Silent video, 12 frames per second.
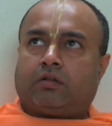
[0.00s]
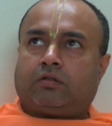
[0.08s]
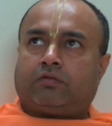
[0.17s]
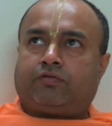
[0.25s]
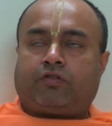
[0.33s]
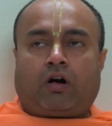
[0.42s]

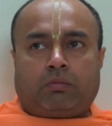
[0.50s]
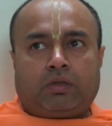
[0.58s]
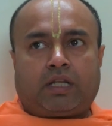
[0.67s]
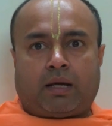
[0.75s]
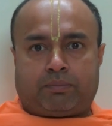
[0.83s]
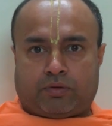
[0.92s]

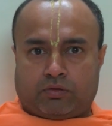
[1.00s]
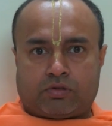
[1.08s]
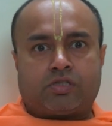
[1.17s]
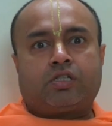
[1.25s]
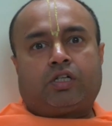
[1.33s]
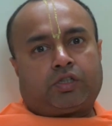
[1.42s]
formal
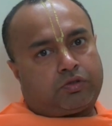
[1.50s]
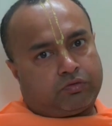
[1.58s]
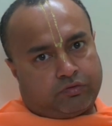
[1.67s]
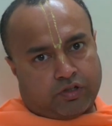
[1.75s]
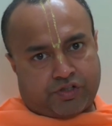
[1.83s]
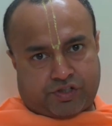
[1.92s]
approach to
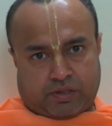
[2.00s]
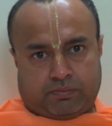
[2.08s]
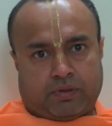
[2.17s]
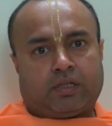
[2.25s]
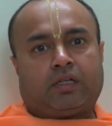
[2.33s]
worship.